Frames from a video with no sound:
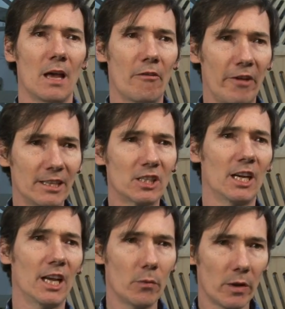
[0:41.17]

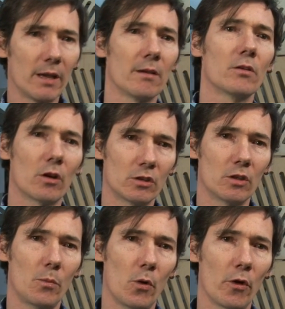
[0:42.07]
Eventually we got to
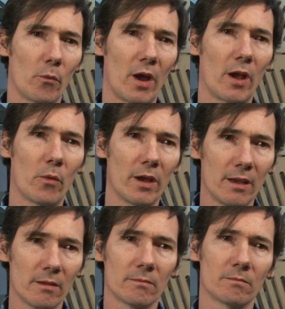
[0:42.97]
the point where
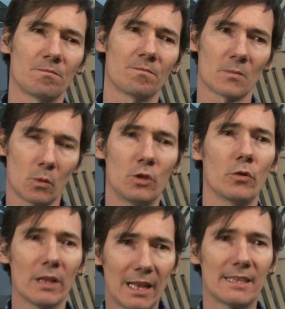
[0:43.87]
we were
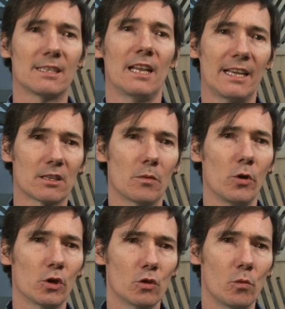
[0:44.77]
doing less and less
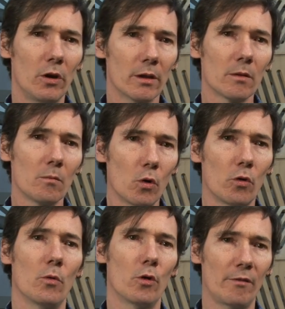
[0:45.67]
commercial work and
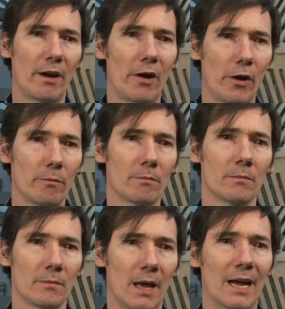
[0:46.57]
more of our own
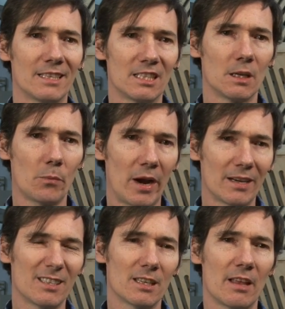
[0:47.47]
artistic
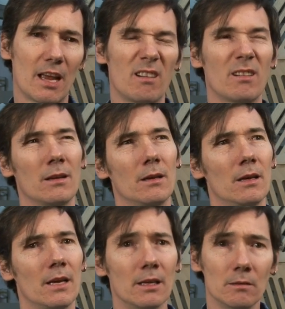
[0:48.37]
practice, and then
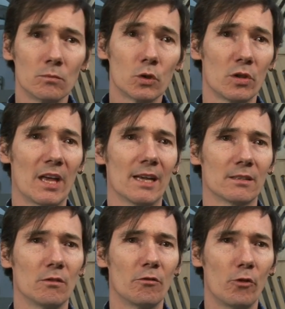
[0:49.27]
in
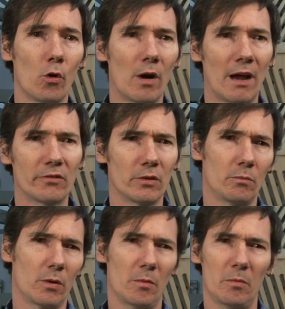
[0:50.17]
2004, after
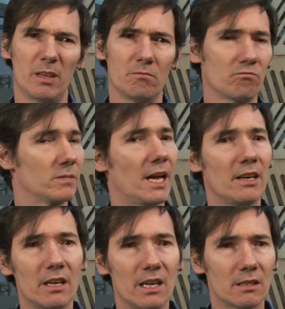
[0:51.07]
probably
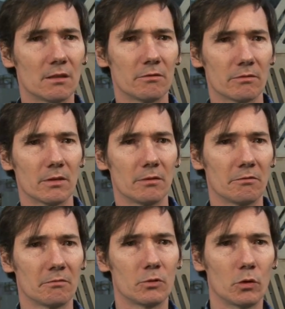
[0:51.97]
10 years of
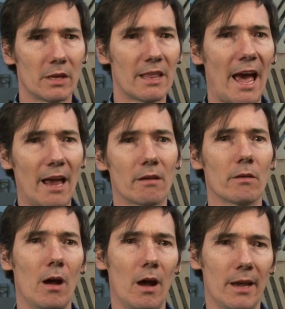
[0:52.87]
doing that,
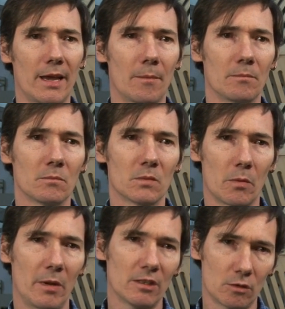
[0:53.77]
I
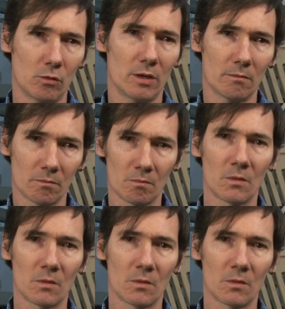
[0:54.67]
commenced doing